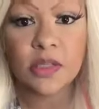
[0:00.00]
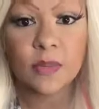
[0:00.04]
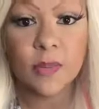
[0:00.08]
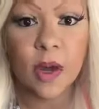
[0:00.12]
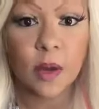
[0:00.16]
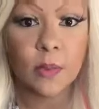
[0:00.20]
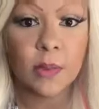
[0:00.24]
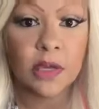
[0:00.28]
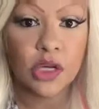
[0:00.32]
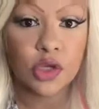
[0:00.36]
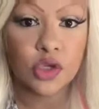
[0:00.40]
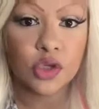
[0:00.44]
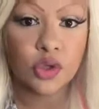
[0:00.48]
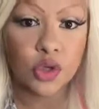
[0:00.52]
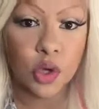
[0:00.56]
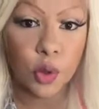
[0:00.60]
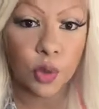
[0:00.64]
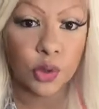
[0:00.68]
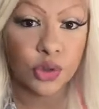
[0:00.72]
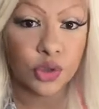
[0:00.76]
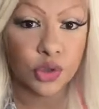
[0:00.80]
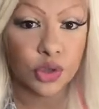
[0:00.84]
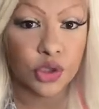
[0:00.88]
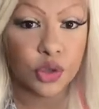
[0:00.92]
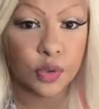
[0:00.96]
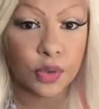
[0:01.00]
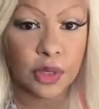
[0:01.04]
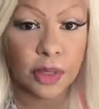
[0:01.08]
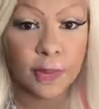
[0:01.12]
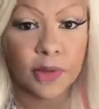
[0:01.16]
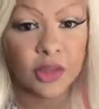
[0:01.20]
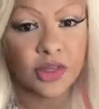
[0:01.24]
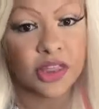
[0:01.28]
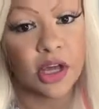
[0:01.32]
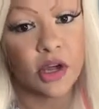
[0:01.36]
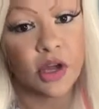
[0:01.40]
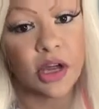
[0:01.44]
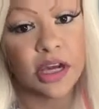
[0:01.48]
because you know what they're doing, but
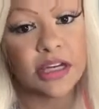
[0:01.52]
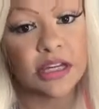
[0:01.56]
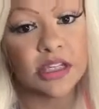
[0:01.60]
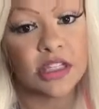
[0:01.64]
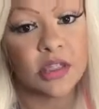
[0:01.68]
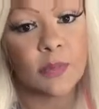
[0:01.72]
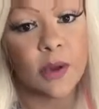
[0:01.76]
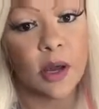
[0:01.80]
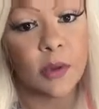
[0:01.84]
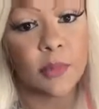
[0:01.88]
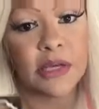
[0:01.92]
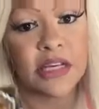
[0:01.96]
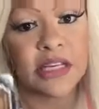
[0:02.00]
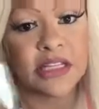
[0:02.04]
they're in despair because they